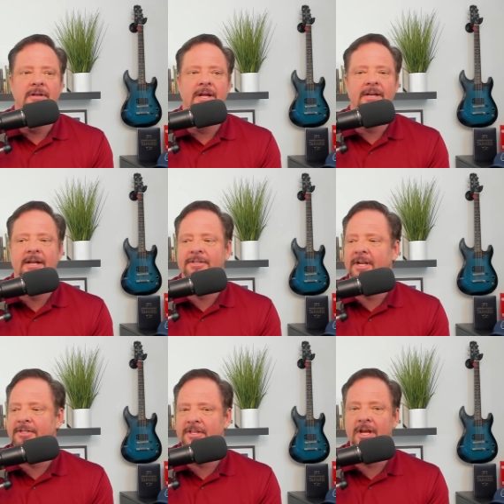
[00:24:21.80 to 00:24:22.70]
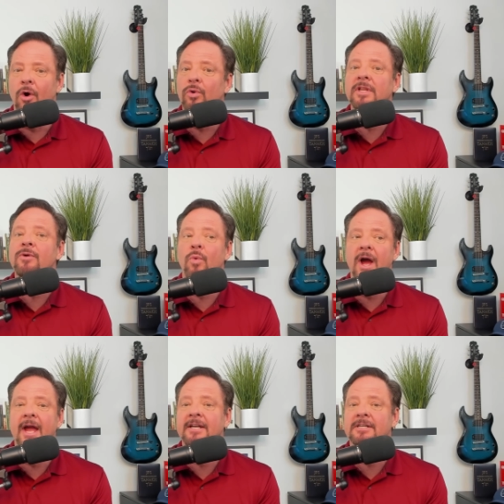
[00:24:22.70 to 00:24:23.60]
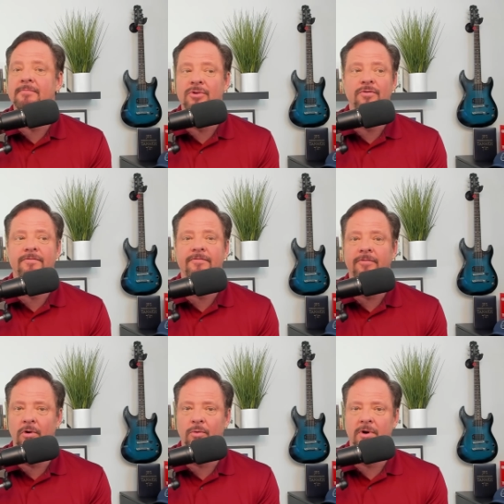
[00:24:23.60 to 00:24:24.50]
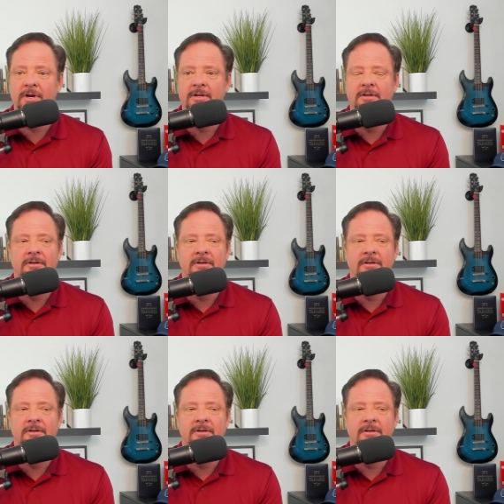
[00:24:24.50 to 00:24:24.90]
It's the only way to move forward.